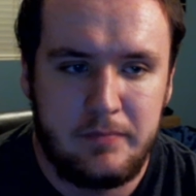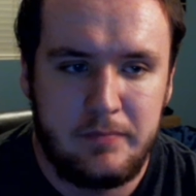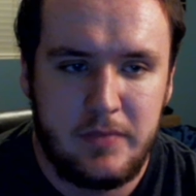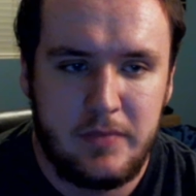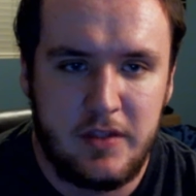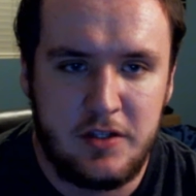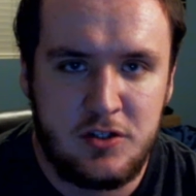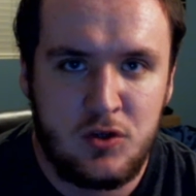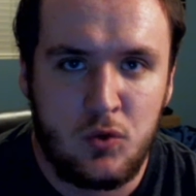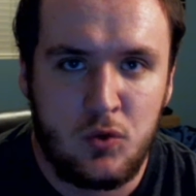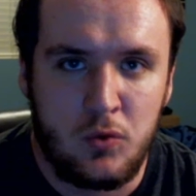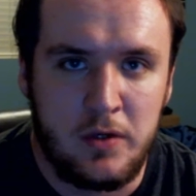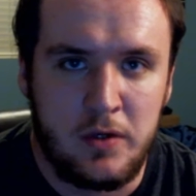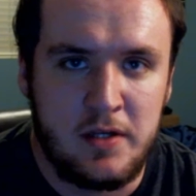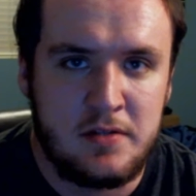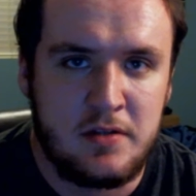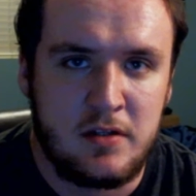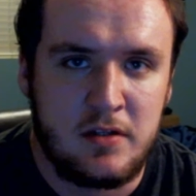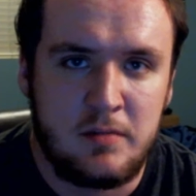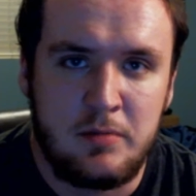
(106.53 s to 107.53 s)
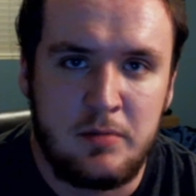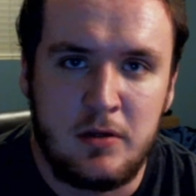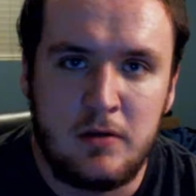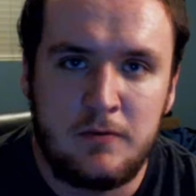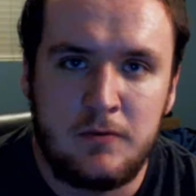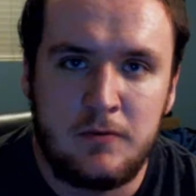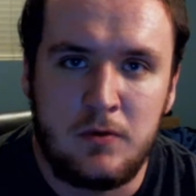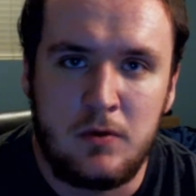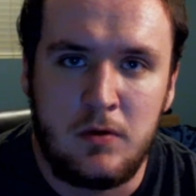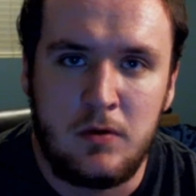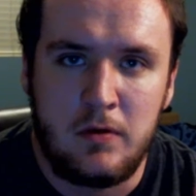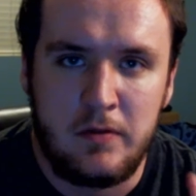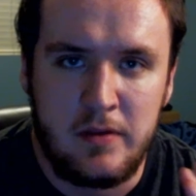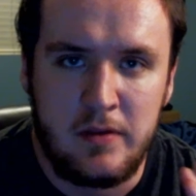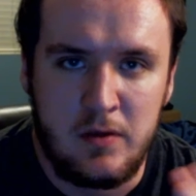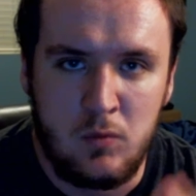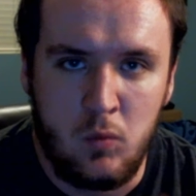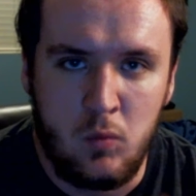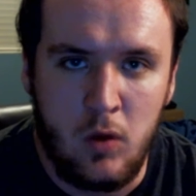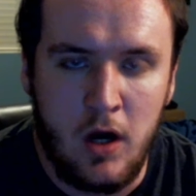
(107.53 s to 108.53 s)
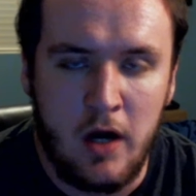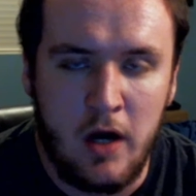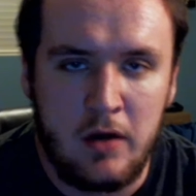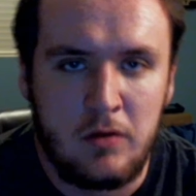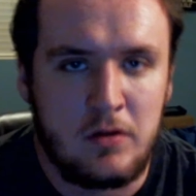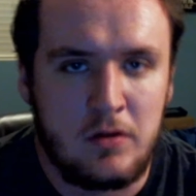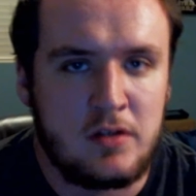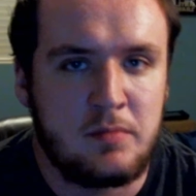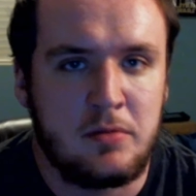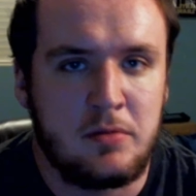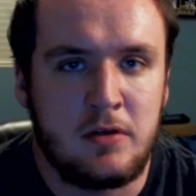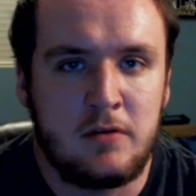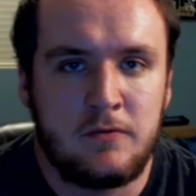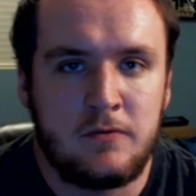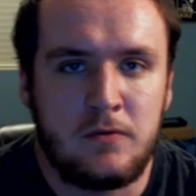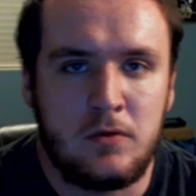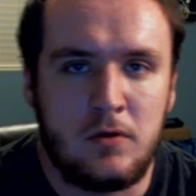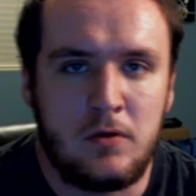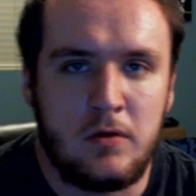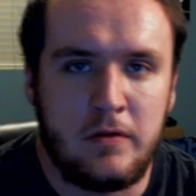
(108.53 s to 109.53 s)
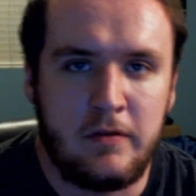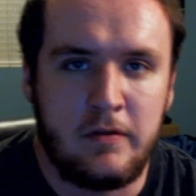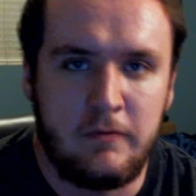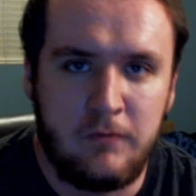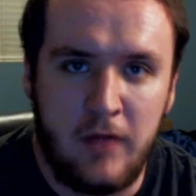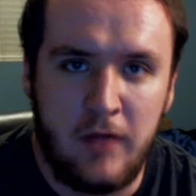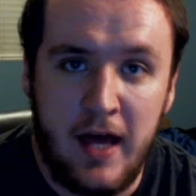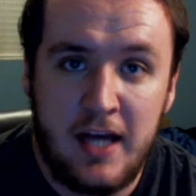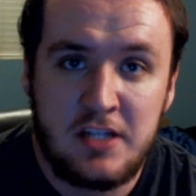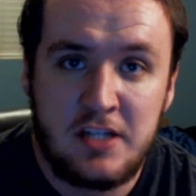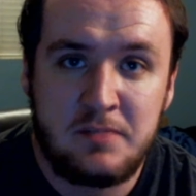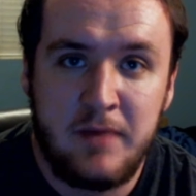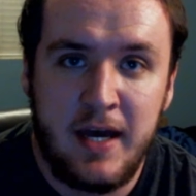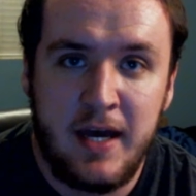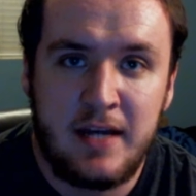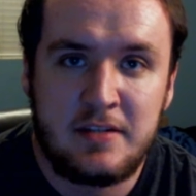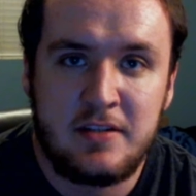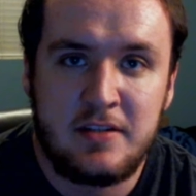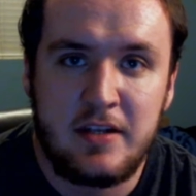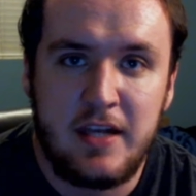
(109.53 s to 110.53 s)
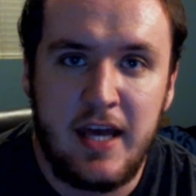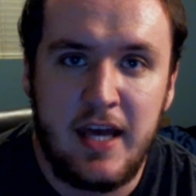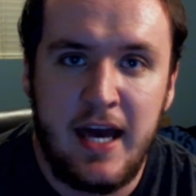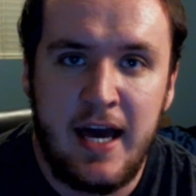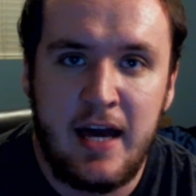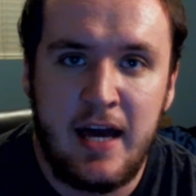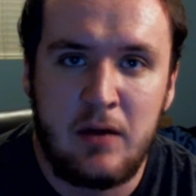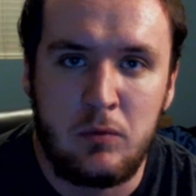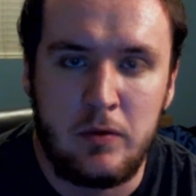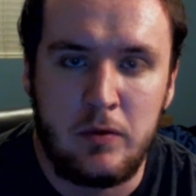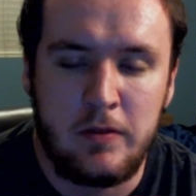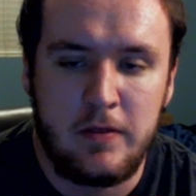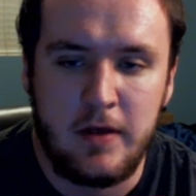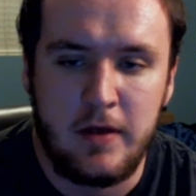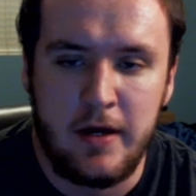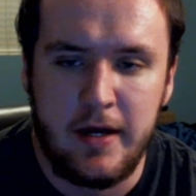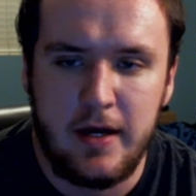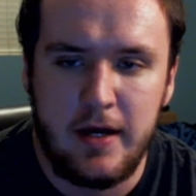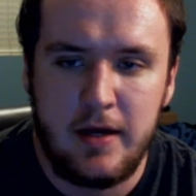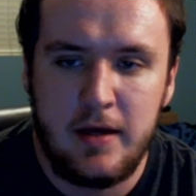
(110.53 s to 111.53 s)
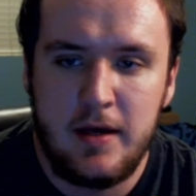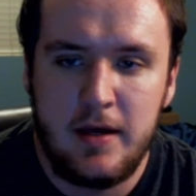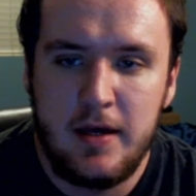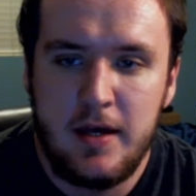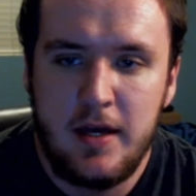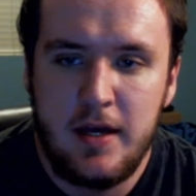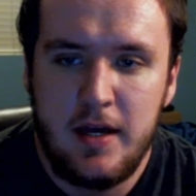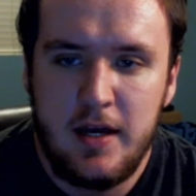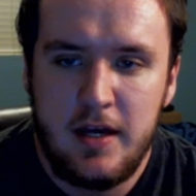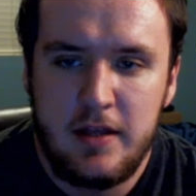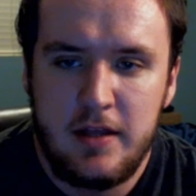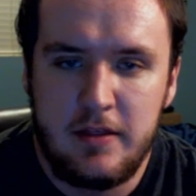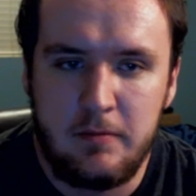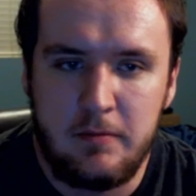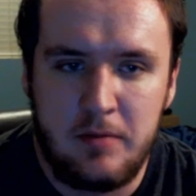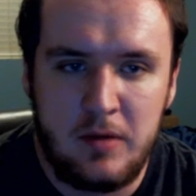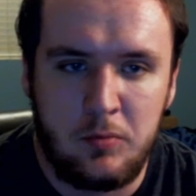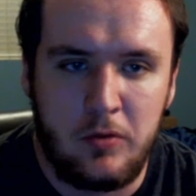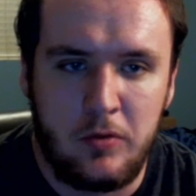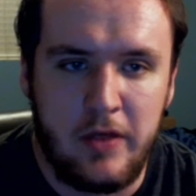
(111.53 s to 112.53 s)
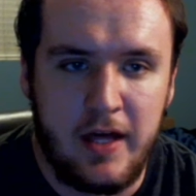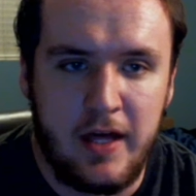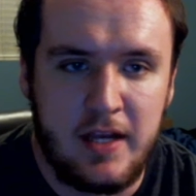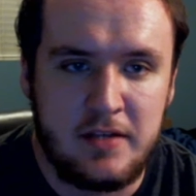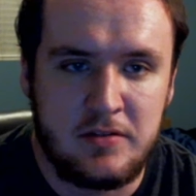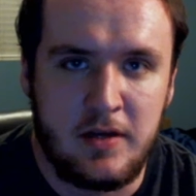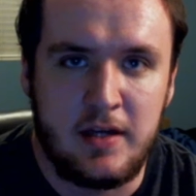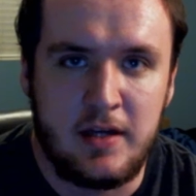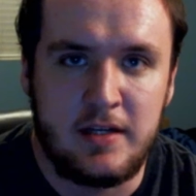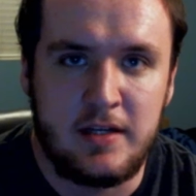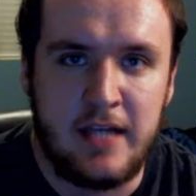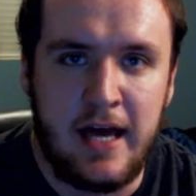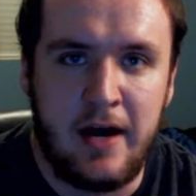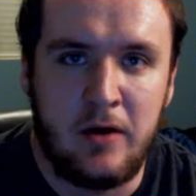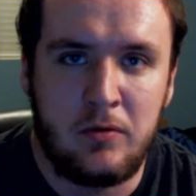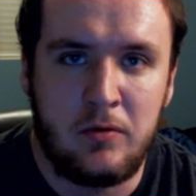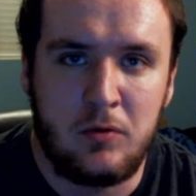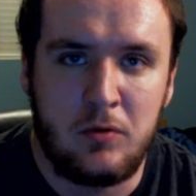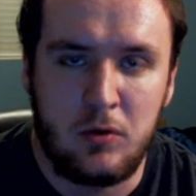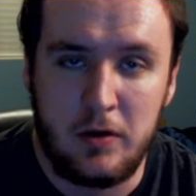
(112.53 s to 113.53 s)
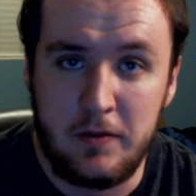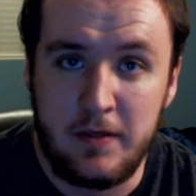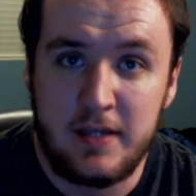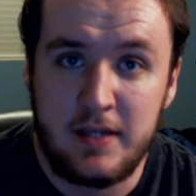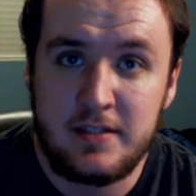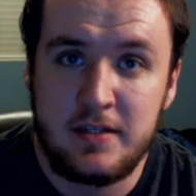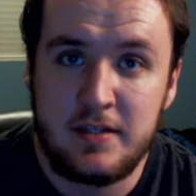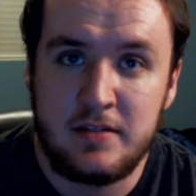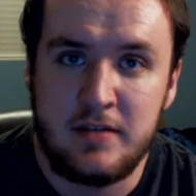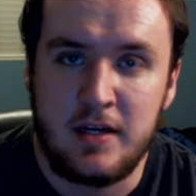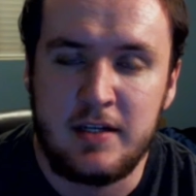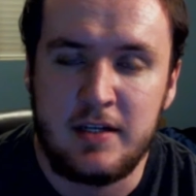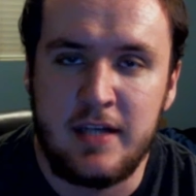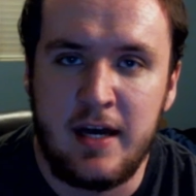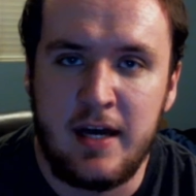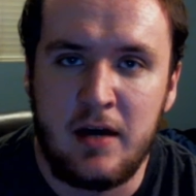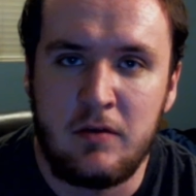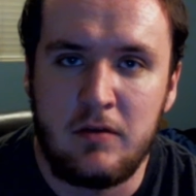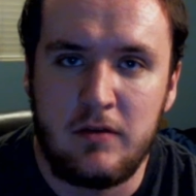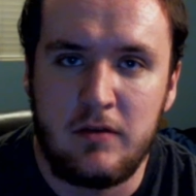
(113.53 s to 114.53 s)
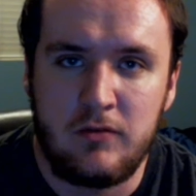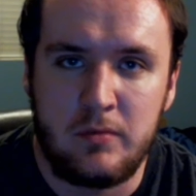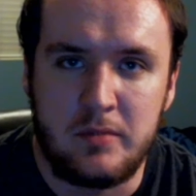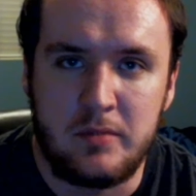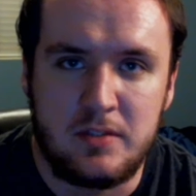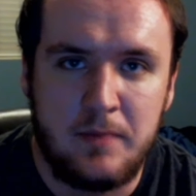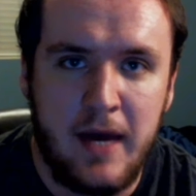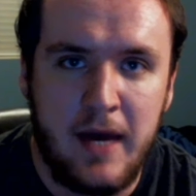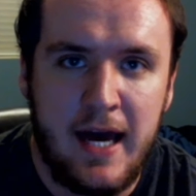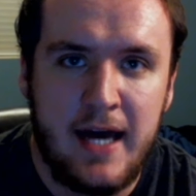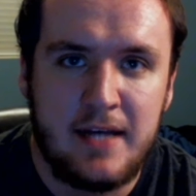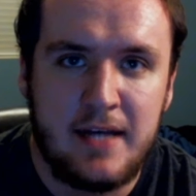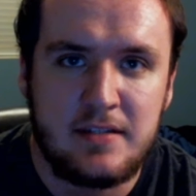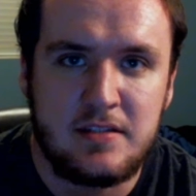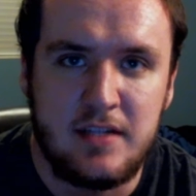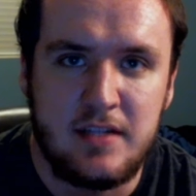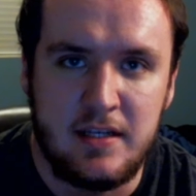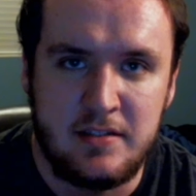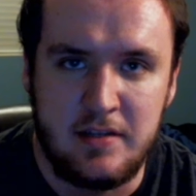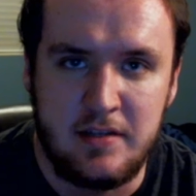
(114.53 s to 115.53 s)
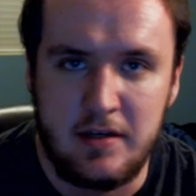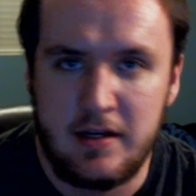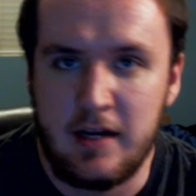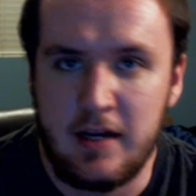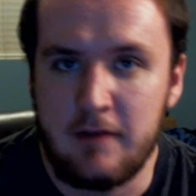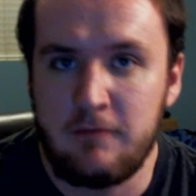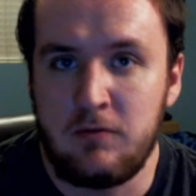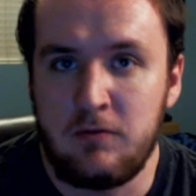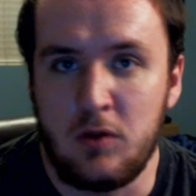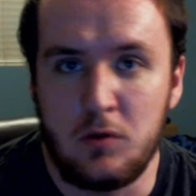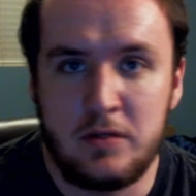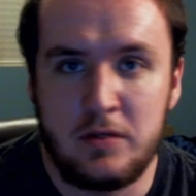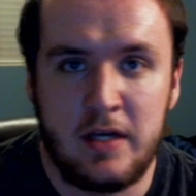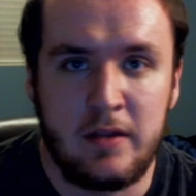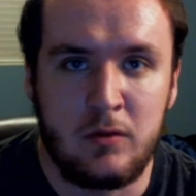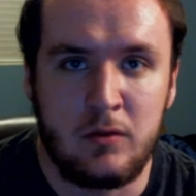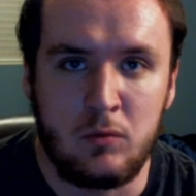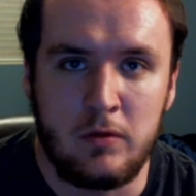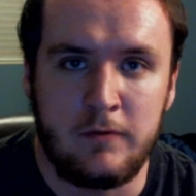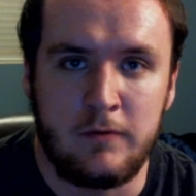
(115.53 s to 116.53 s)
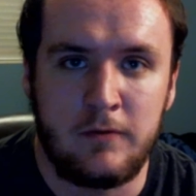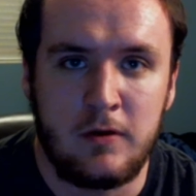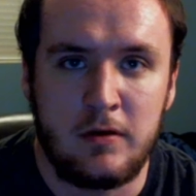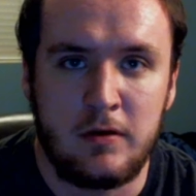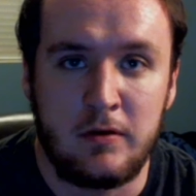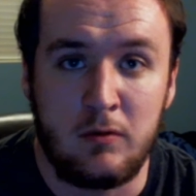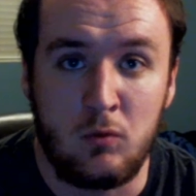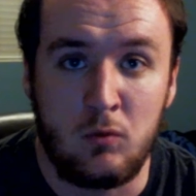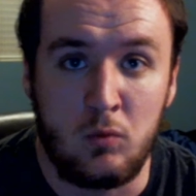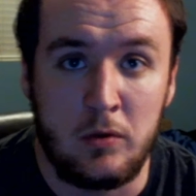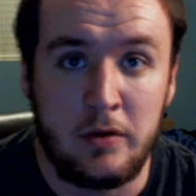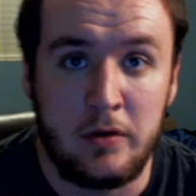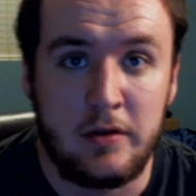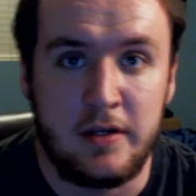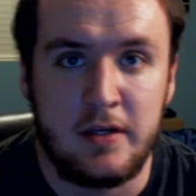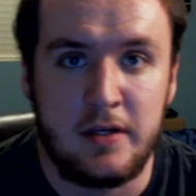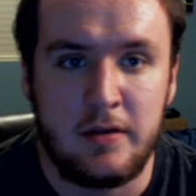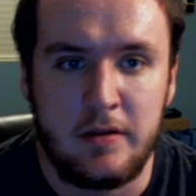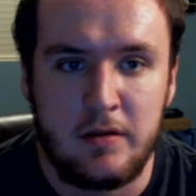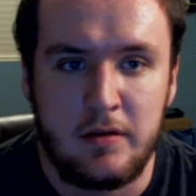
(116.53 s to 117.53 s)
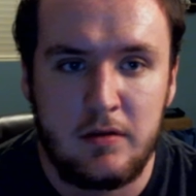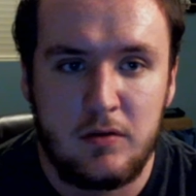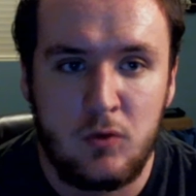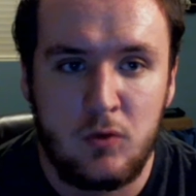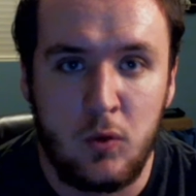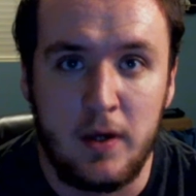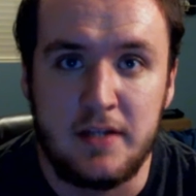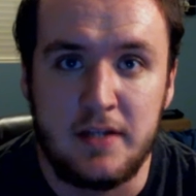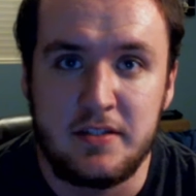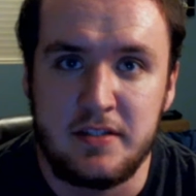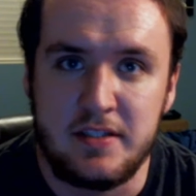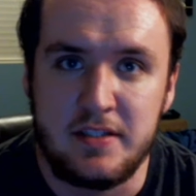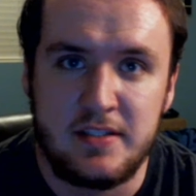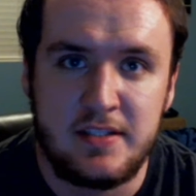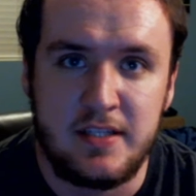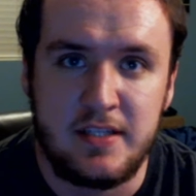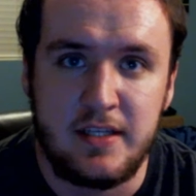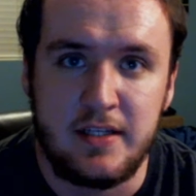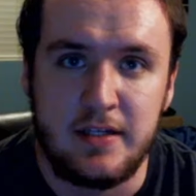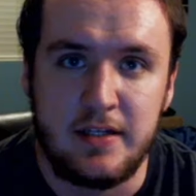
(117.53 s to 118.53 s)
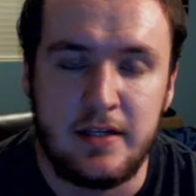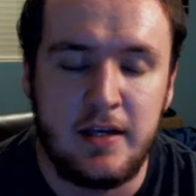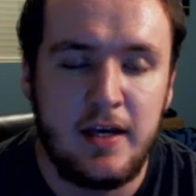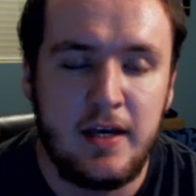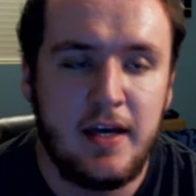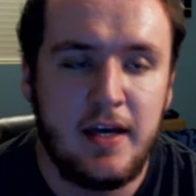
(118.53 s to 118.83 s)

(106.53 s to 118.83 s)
the trees looked beautiful, the water looked beautiful, the flashbacks that he had with, the people that he's let down, or he thinks he's let down from his past, as they kind of float down the river in a really crazy scene.